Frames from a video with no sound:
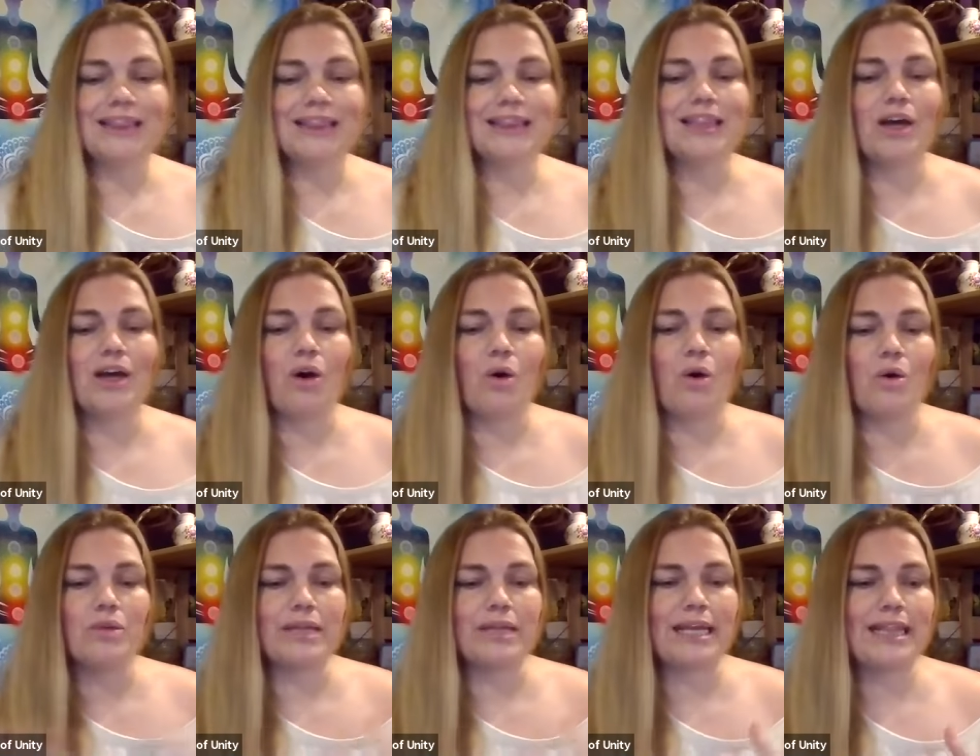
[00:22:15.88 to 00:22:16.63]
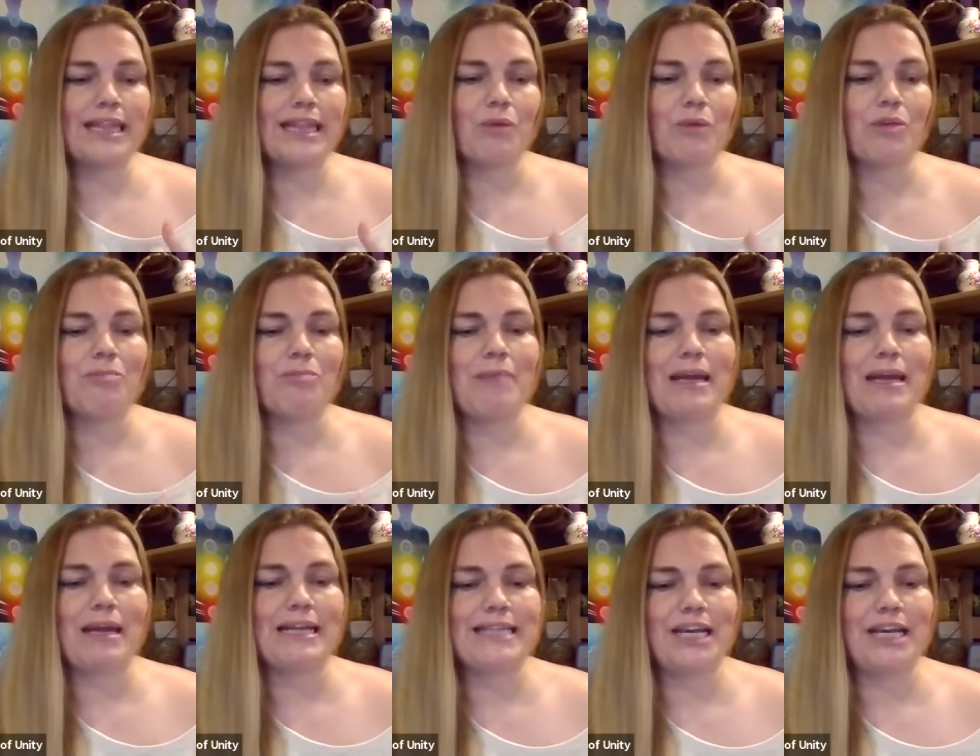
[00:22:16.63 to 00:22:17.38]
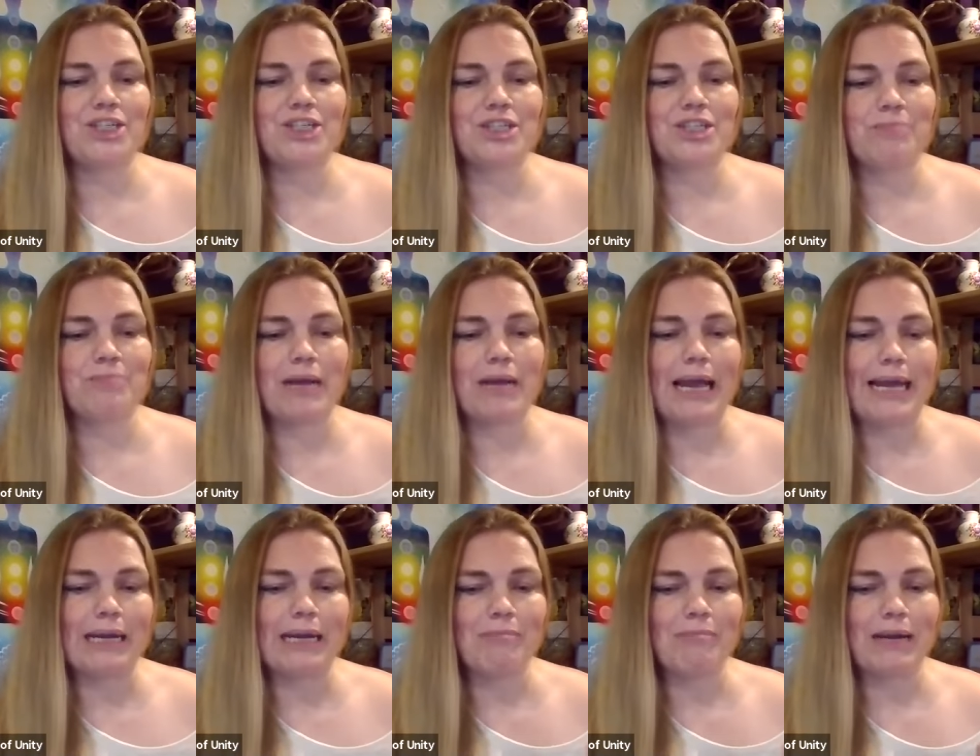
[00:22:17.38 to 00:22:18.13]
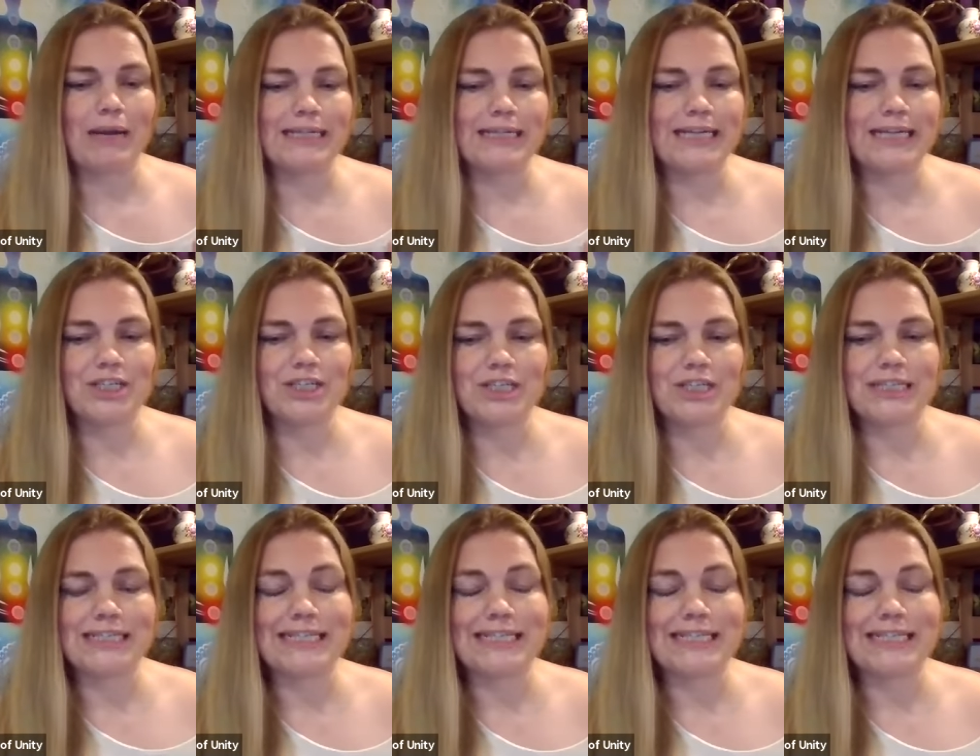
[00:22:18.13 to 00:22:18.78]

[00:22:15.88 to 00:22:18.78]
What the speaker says: The only thing with meditation, guided meditations,